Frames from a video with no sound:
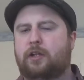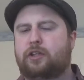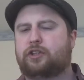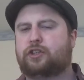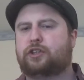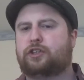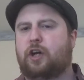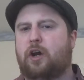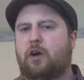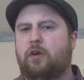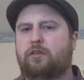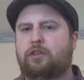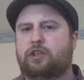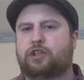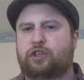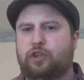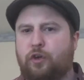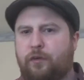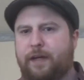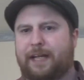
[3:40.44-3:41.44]
So, the
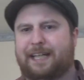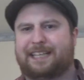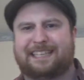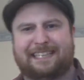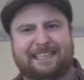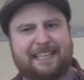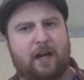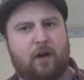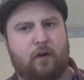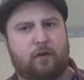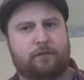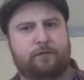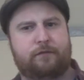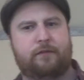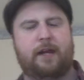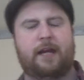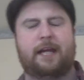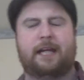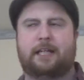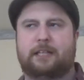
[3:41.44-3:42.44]
story
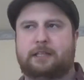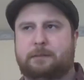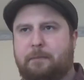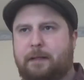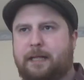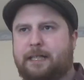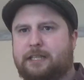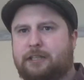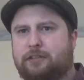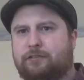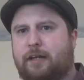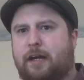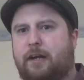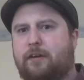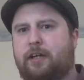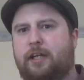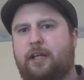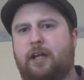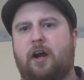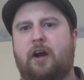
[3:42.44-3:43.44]
itself is based
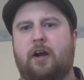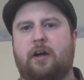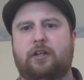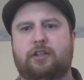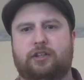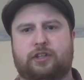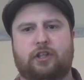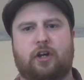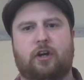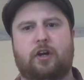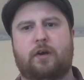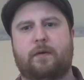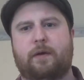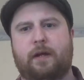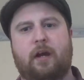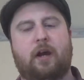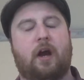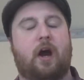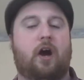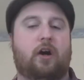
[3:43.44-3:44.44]
around a young Han
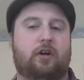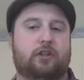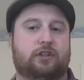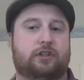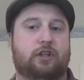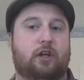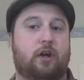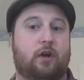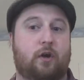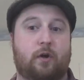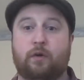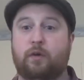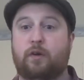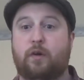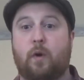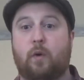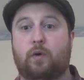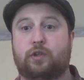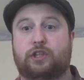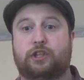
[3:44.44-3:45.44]
Solo, who of
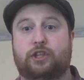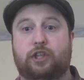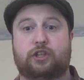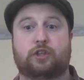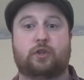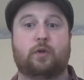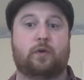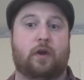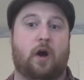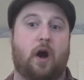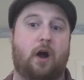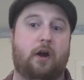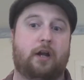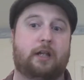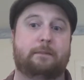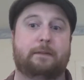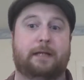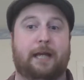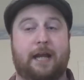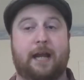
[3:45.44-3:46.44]
course is just called Han at
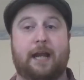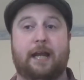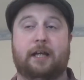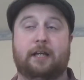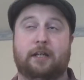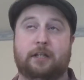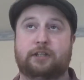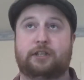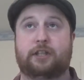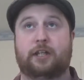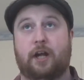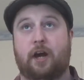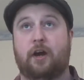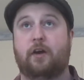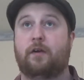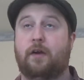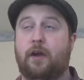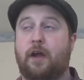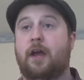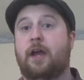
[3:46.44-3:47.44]
the beginning, because, you
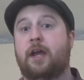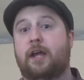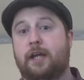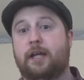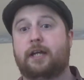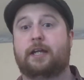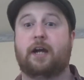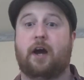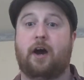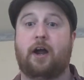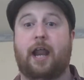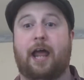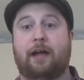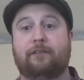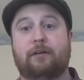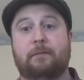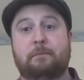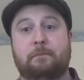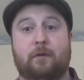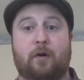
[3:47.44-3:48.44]
know, you can't
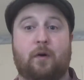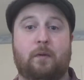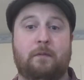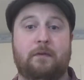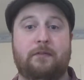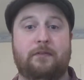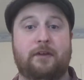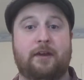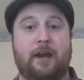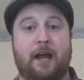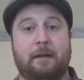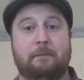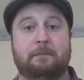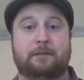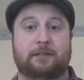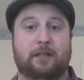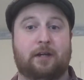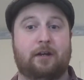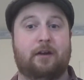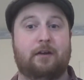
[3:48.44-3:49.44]
have him born with the name
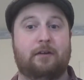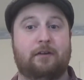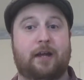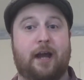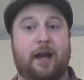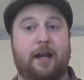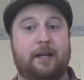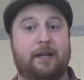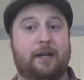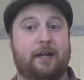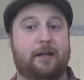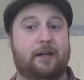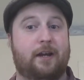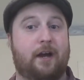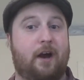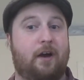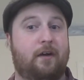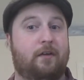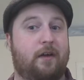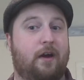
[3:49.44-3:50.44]
Solo, can you?
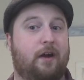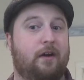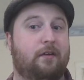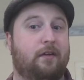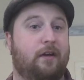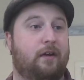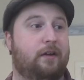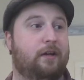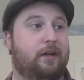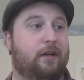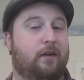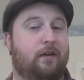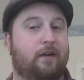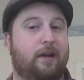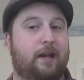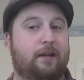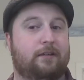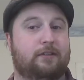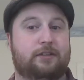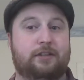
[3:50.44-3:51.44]
No, you're not
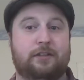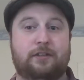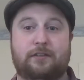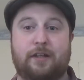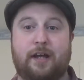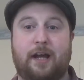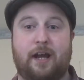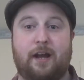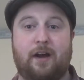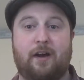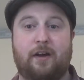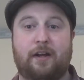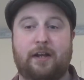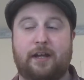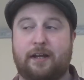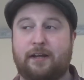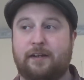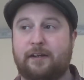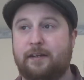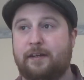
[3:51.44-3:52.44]
allowed to do that, are
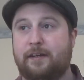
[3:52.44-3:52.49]
you?